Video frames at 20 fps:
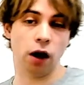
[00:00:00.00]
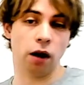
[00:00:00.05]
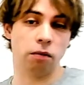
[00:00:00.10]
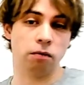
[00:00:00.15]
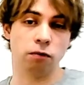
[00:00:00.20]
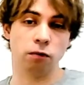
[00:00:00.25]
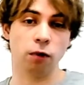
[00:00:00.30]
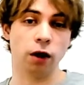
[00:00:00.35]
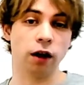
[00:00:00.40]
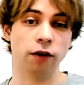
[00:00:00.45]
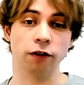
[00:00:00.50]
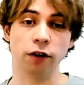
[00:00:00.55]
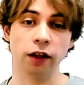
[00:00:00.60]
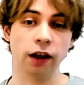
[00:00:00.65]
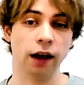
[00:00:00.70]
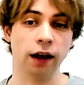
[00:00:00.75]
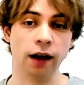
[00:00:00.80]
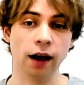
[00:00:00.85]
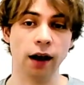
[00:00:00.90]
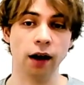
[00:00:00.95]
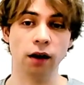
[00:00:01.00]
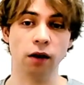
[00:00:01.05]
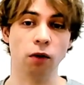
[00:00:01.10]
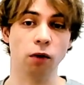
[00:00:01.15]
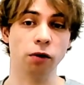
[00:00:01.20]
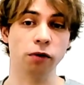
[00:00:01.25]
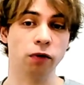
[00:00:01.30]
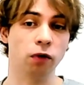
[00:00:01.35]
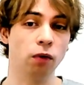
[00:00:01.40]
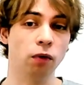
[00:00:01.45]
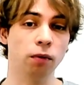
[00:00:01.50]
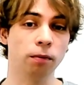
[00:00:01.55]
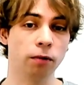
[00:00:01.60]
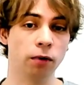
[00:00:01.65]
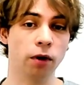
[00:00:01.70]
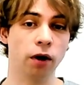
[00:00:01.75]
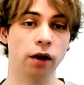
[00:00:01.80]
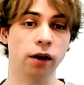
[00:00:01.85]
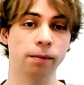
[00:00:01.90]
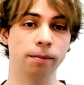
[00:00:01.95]
whatever they can, also
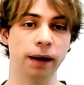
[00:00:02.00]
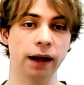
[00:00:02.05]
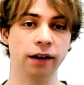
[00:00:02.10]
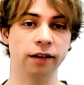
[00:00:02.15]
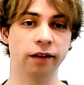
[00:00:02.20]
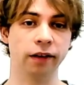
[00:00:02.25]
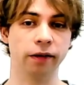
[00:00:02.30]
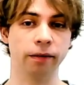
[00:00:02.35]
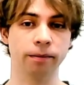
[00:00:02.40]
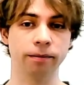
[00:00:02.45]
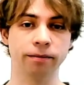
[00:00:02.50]
kernel pages.